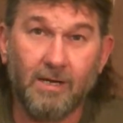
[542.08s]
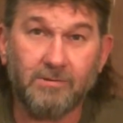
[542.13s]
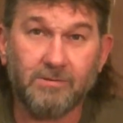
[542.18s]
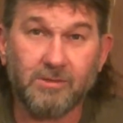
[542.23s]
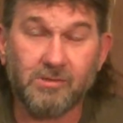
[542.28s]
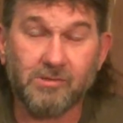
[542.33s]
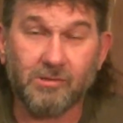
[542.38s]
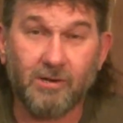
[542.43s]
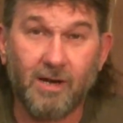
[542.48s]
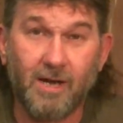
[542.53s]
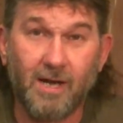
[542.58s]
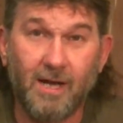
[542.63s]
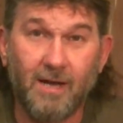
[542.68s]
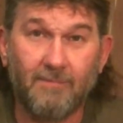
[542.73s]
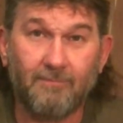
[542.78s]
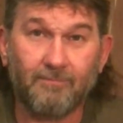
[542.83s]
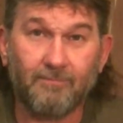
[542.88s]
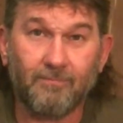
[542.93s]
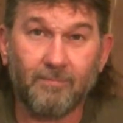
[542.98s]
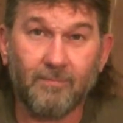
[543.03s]

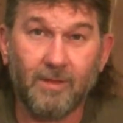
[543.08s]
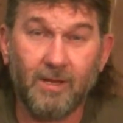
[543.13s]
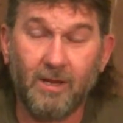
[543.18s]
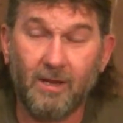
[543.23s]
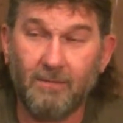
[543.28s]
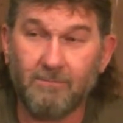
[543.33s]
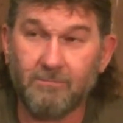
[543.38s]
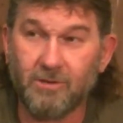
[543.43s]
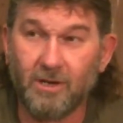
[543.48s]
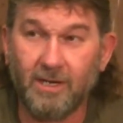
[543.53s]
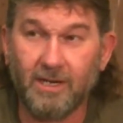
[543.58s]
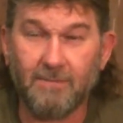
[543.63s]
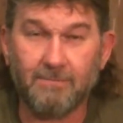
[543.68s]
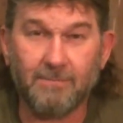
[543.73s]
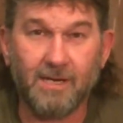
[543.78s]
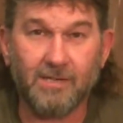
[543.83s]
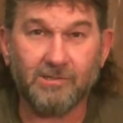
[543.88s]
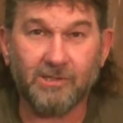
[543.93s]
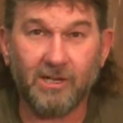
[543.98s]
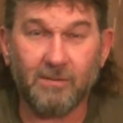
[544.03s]
subscribe. Yeah, I'm trying to get
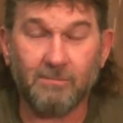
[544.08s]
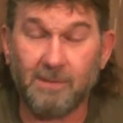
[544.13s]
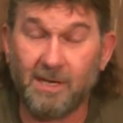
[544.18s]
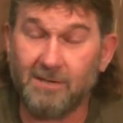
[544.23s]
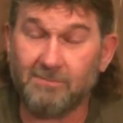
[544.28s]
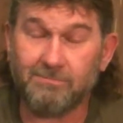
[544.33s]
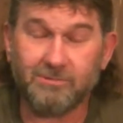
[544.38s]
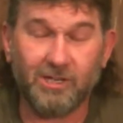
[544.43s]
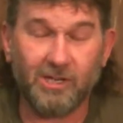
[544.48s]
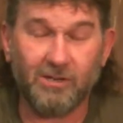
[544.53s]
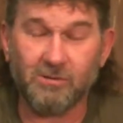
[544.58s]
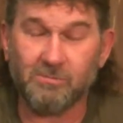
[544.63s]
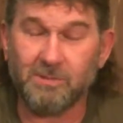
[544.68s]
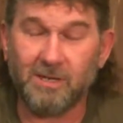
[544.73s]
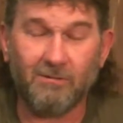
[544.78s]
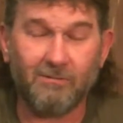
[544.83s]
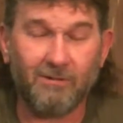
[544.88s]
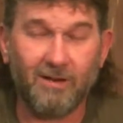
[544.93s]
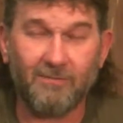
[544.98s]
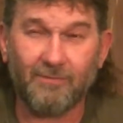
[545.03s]
my channel. My channel has
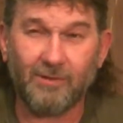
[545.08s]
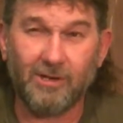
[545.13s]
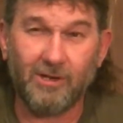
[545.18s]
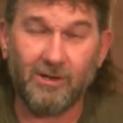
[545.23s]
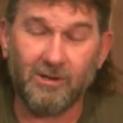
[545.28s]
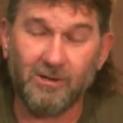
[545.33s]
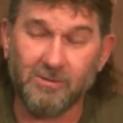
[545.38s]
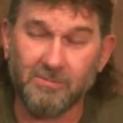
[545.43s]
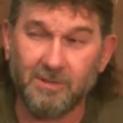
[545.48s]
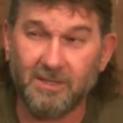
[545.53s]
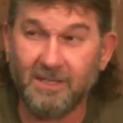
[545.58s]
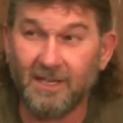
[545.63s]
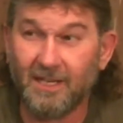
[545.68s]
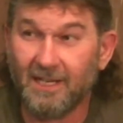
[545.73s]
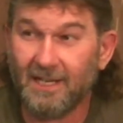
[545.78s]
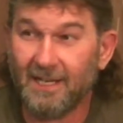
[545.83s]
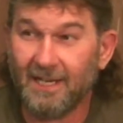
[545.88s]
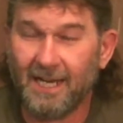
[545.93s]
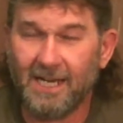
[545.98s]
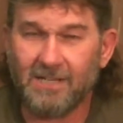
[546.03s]
been around for years, but
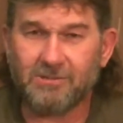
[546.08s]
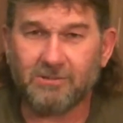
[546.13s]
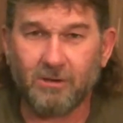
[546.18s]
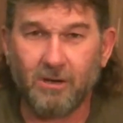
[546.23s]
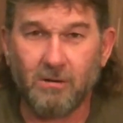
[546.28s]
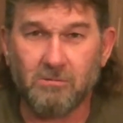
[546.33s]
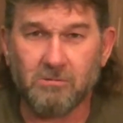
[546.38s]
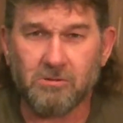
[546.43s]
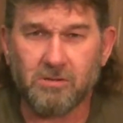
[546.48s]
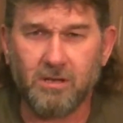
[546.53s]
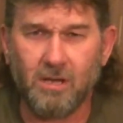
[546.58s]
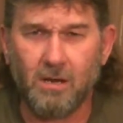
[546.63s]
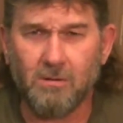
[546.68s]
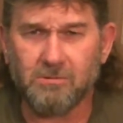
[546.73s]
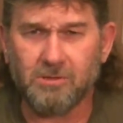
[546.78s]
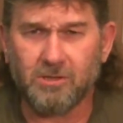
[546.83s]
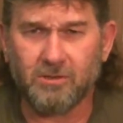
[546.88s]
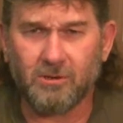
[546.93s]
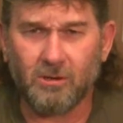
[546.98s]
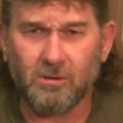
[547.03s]
it's growing as slow
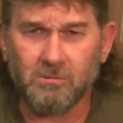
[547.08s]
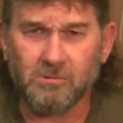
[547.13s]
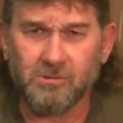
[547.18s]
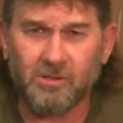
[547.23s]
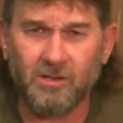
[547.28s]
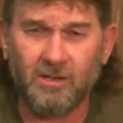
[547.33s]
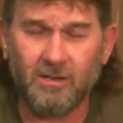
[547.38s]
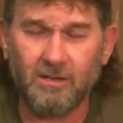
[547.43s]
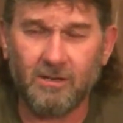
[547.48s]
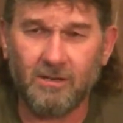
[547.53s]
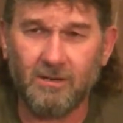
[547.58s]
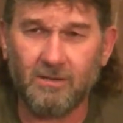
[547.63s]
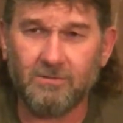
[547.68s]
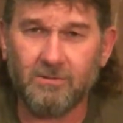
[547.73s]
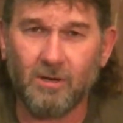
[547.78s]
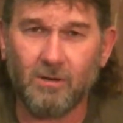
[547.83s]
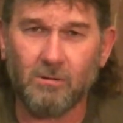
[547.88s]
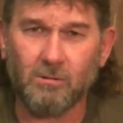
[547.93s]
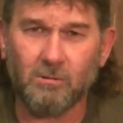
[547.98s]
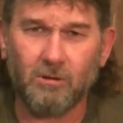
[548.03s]
as the
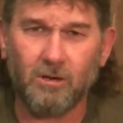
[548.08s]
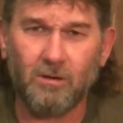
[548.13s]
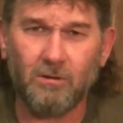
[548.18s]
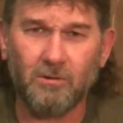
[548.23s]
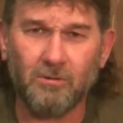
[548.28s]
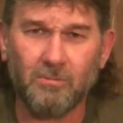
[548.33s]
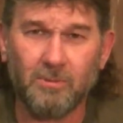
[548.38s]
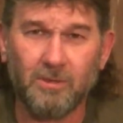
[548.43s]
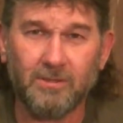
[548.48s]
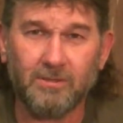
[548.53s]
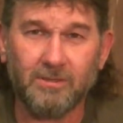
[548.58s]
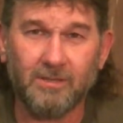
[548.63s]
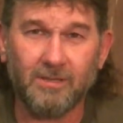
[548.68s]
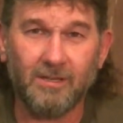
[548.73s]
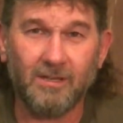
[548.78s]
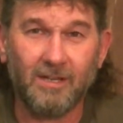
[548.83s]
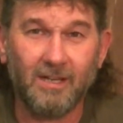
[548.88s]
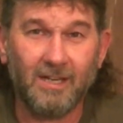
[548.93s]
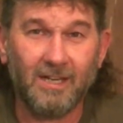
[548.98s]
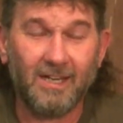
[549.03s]
turtle crawls.
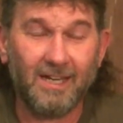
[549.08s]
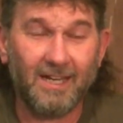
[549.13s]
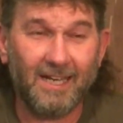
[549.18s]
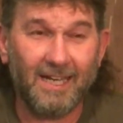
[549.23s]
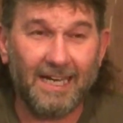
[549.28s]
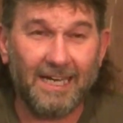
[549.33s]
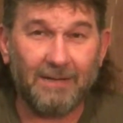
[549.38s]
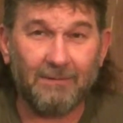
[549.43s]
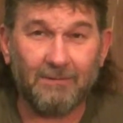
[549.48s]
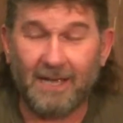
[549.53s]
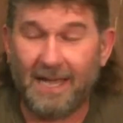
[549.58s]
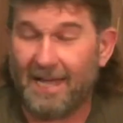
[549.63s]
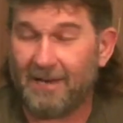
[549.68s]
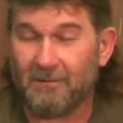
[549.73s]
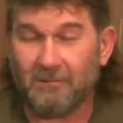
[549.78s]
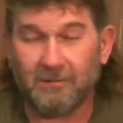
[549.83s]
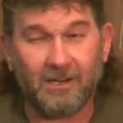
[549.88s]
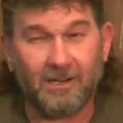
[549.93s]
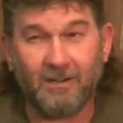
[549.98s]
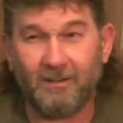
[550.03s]
But anyway, I
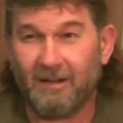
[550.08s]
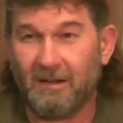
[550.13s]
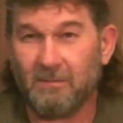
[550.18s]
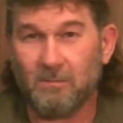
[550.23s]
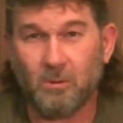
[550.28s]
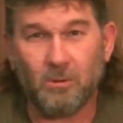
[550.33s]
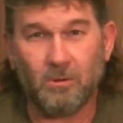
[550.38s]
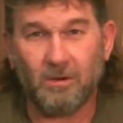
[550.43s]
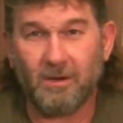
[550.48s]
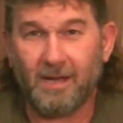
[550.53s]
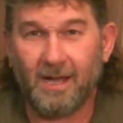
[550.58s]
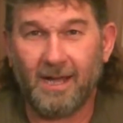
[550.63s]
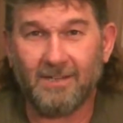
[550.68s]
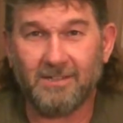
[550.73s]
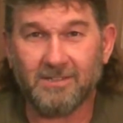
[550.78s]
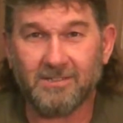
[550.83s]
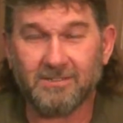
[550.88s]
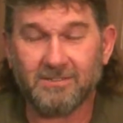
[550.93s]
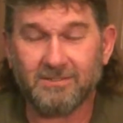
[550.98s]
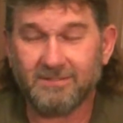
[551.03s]
don't care anymore.
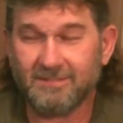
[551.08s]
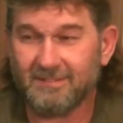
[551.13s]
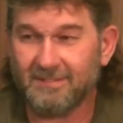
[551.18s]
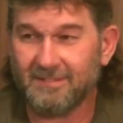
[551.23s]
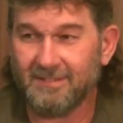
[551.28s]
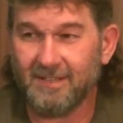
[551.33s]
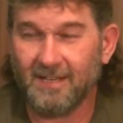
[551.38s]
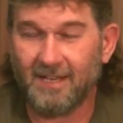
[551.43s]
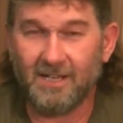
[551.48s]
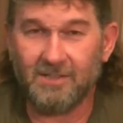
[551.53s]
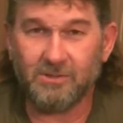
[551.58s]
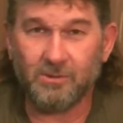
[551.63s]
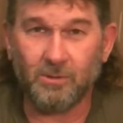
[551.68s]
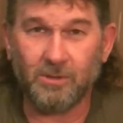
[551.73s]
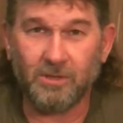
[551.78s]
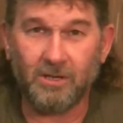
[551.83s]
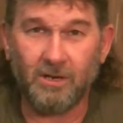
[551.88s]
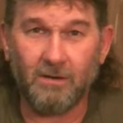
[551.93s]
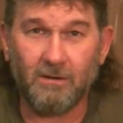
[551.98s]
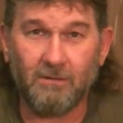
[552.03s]
I enjoy
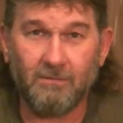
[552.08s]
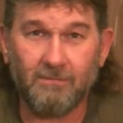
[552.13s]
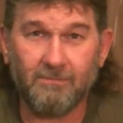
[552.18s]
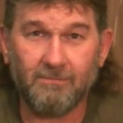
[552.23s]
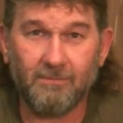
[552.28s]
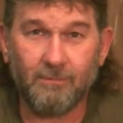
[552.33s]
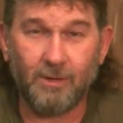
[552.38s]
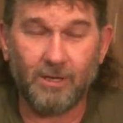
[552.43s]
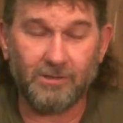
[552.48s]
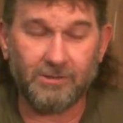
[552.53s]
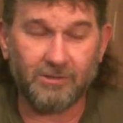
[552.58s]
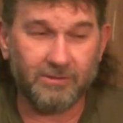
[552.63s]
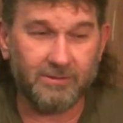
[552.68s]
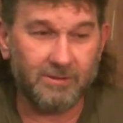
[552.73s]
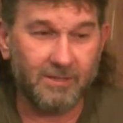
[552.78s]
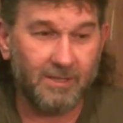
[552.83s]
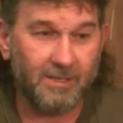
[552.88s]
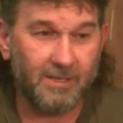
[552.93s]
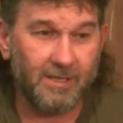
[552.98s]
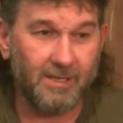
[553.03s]
y'all watching.
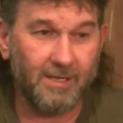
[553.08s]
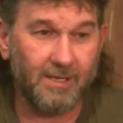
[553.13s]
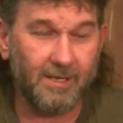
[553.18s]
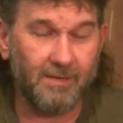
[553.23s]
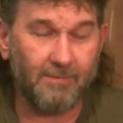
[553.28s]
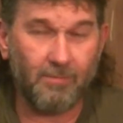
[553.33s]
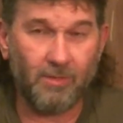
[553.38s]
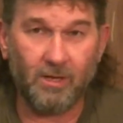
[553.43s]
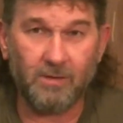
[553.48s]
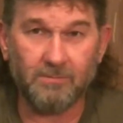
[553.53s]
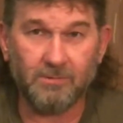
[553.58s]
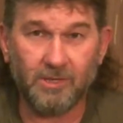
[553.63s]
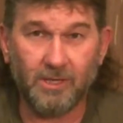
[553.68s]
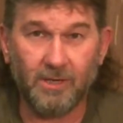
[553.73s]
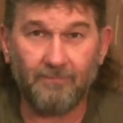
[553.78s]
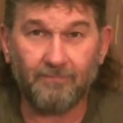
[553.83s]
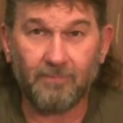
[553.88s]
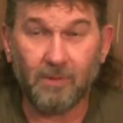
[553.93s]
Thumbs up.